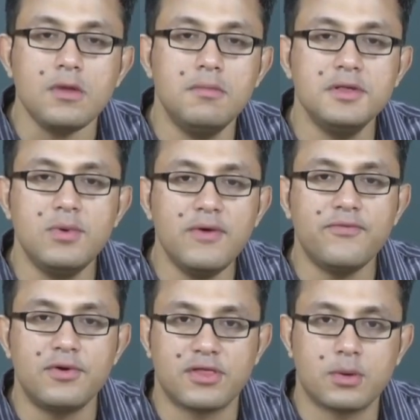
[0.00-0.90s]
But the
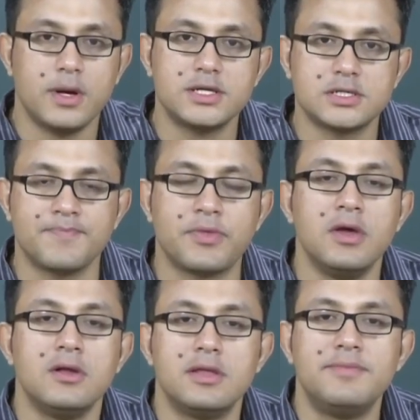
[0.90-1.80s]
reference, the question
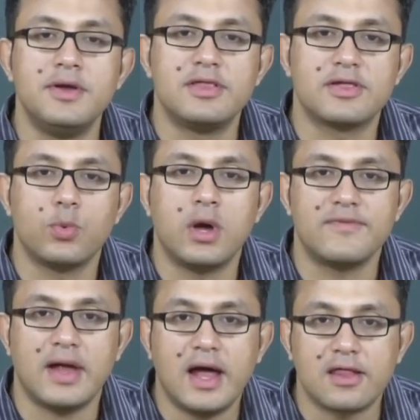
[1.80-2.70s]
that Mirza's
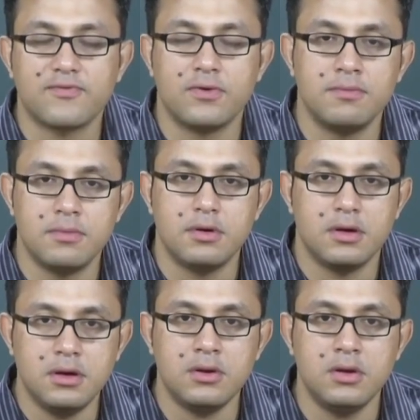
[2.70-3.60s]
wife has from,
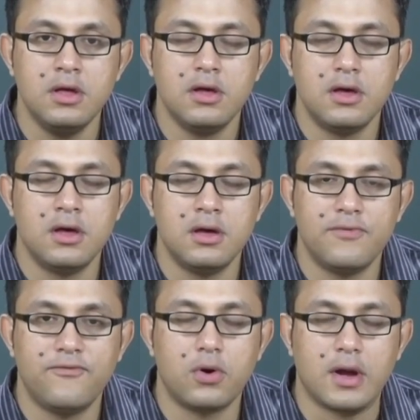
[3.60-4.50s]
uh, you know, uh,
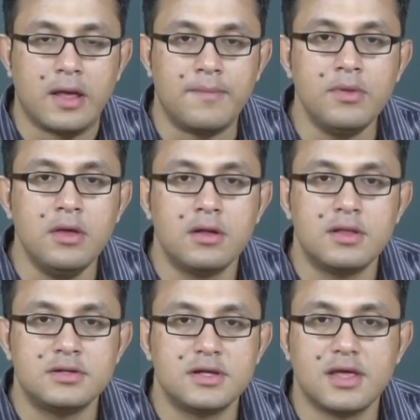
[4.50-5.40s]
for him,
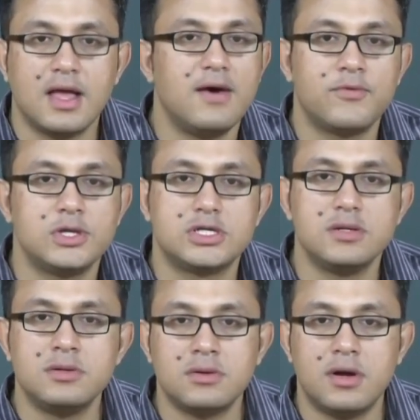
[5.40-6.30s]
that does he have any
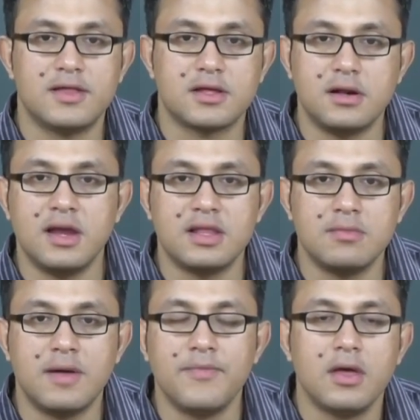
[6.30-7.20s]
children or has he cleaned
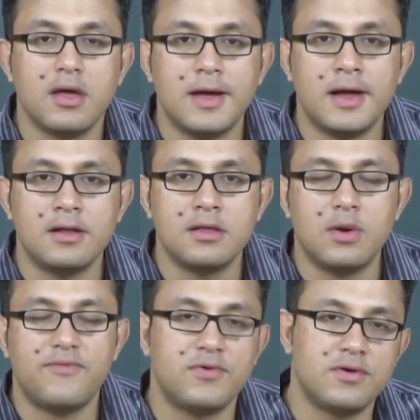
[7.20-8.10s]
them up? And the
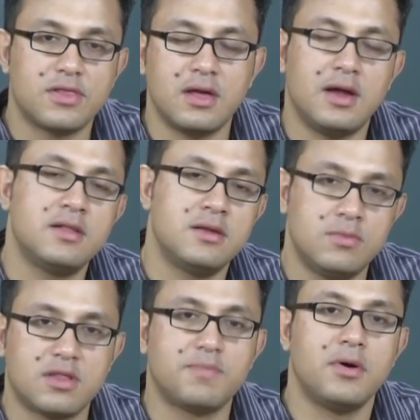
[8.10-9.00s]
reference uh, and the
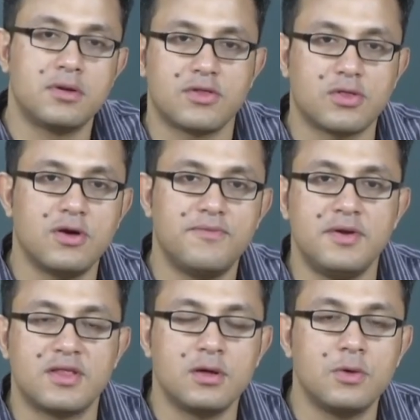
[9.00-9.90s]
response of
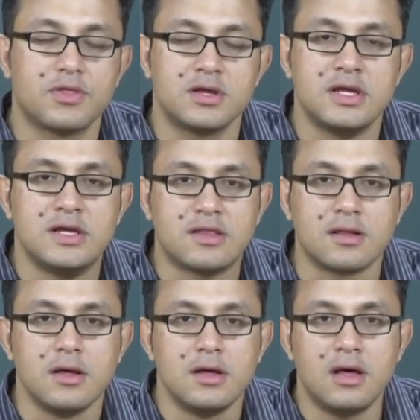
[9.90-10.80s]
Mirza obviously is
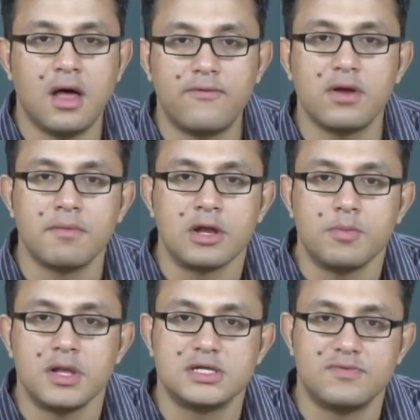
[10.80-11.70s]
uh, a very
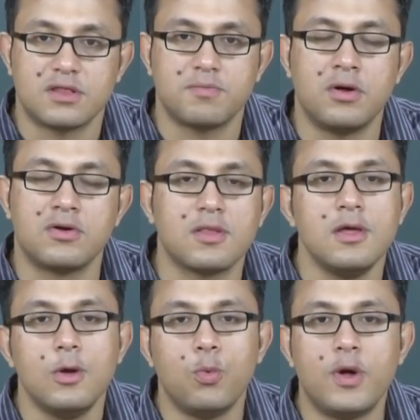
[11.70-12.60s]
manipulative response
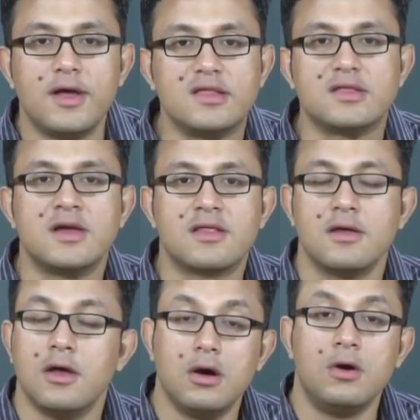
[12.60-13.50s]
where he says,
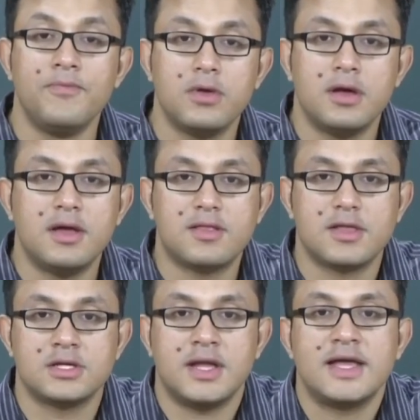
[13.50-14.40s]
oh, he's
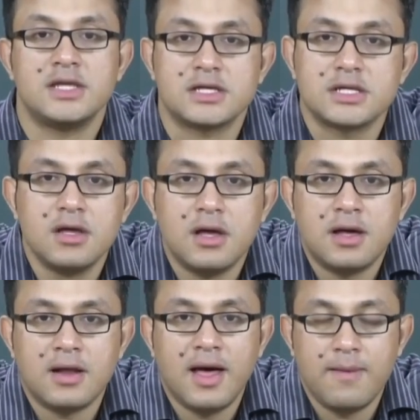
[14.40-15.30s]
such an addict
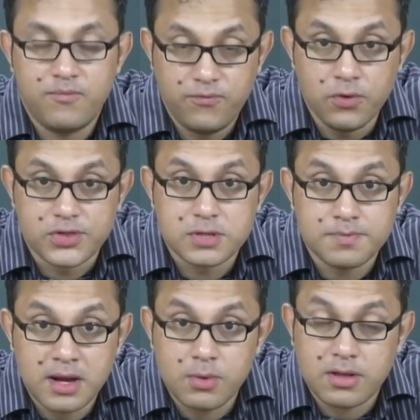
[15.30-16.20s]
and I'm forced to
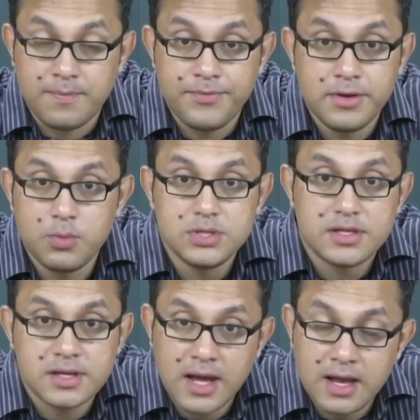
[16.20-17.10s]
play with him, which
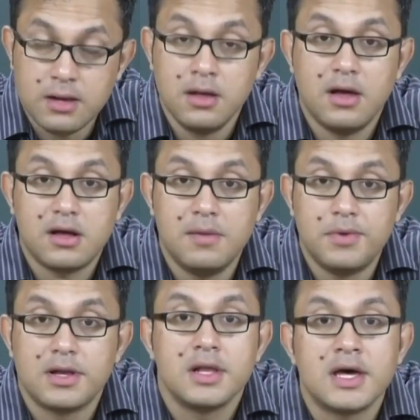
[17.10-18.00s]
is again a
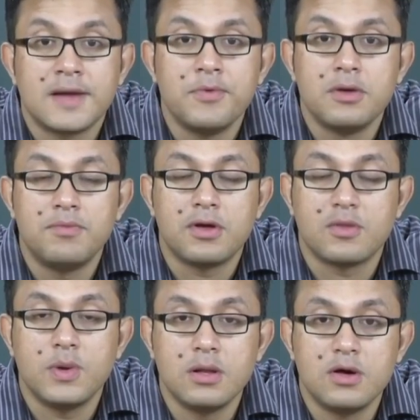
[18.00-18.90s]
complete lie
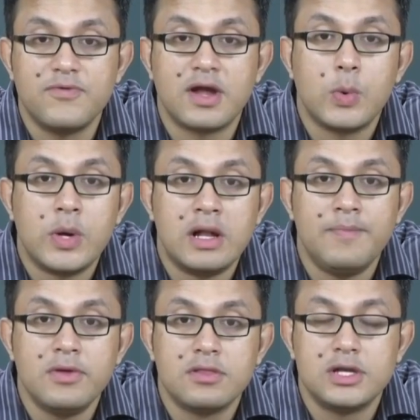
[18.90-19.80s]
because we know very well
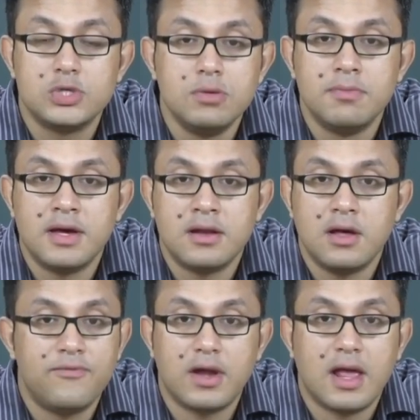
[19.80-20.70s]
that the two men
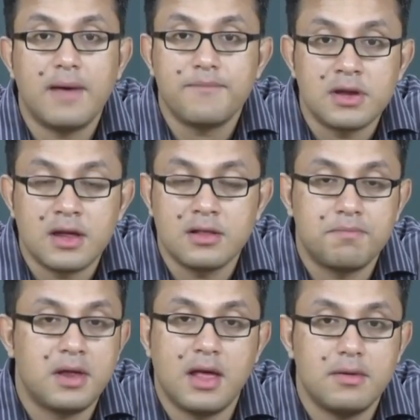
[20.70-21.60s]
are very happily, they
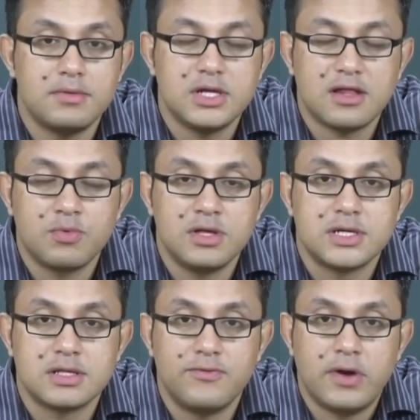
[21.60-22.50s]
play chess with each
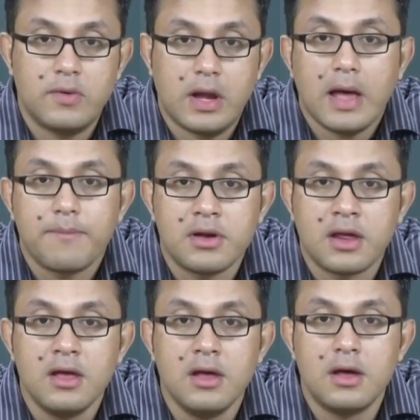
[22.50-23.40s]
other very, very
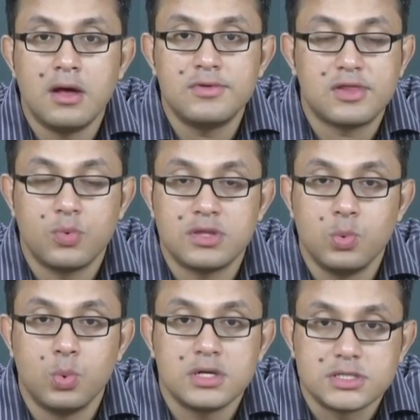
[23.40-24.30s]
happily. Uh, this is what they
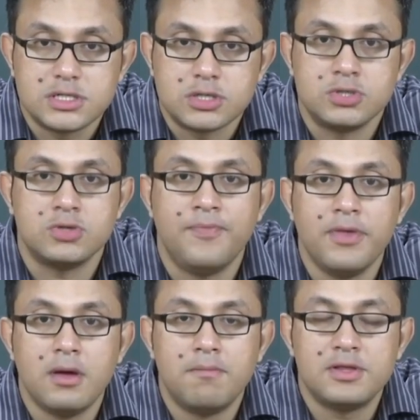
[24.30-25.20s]
want to do
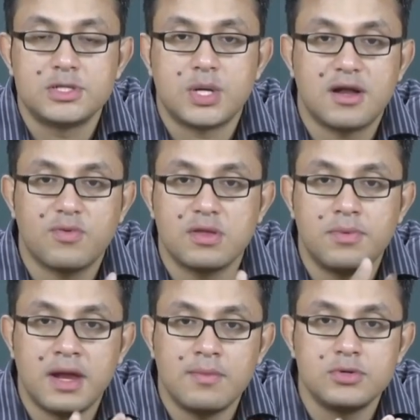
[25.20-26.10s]
but they transfer the
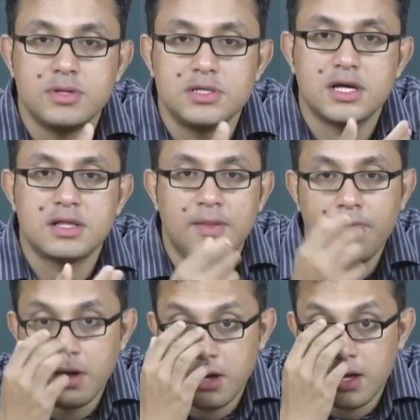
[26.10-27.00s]
blame to each other
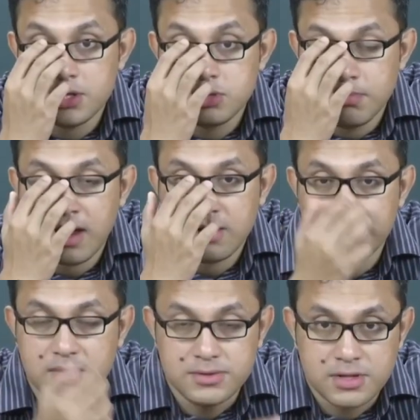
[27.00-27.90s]
uh, to make
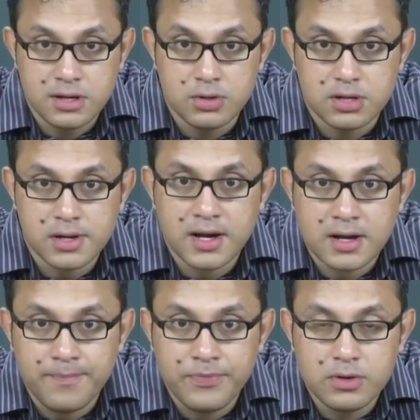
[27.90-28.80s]
themselves look
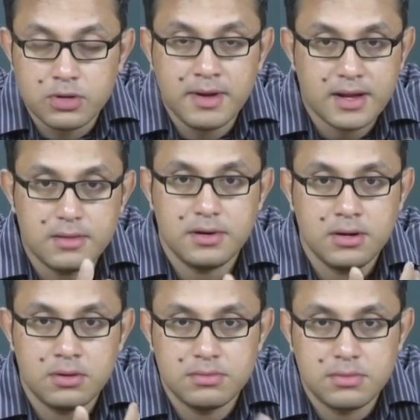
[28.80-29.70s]
cleaner, to make you
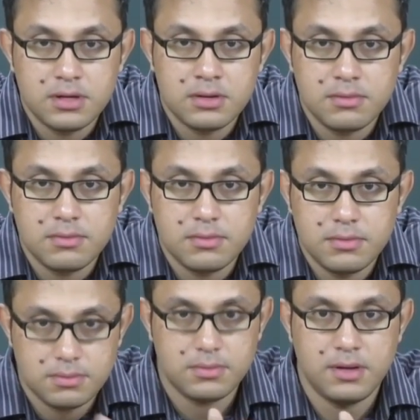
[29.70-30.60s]
know, you know
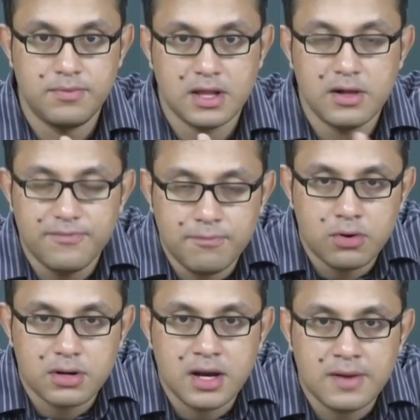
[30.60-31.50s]
himself
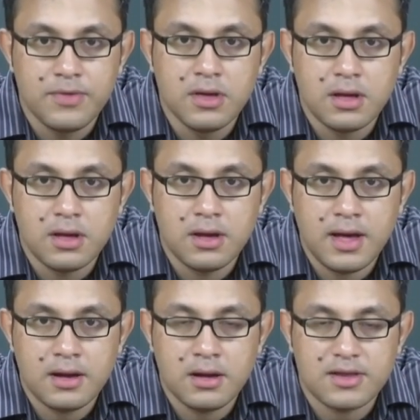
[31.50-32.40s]
more clean uh,
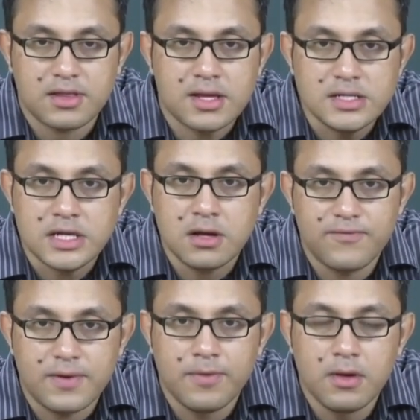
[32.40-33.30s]
and less guilty
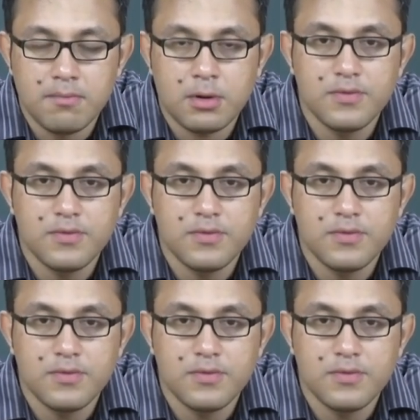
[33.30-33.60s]
of it. But